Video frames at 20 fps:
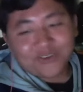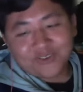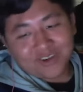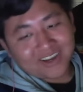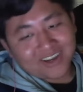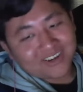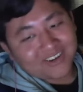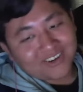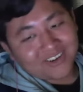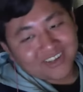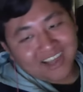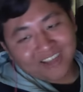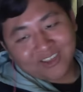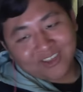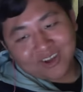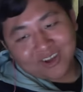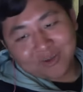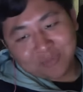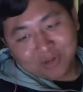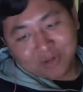right. Oh,
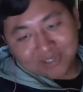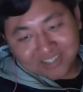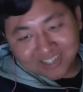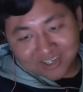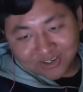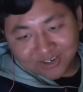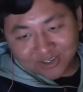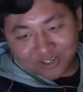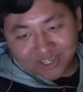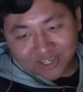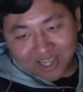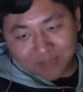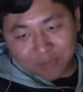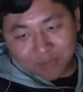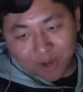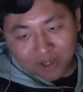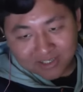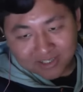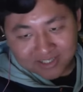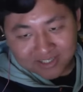another person here in the chat
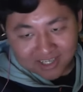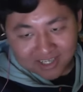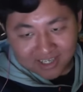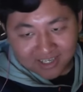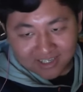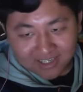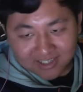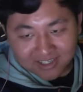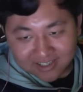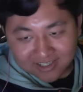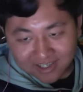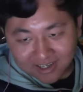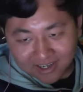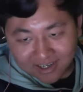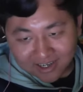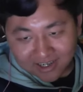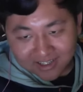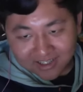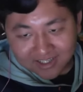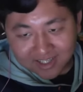box says,
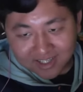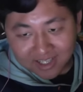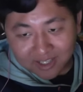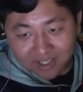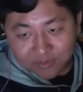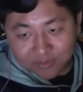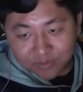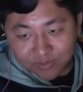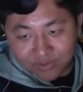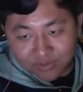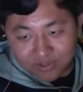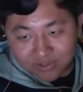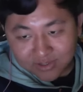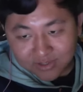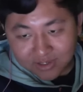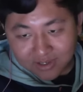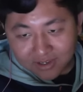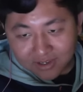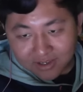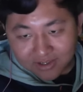uh, Teams.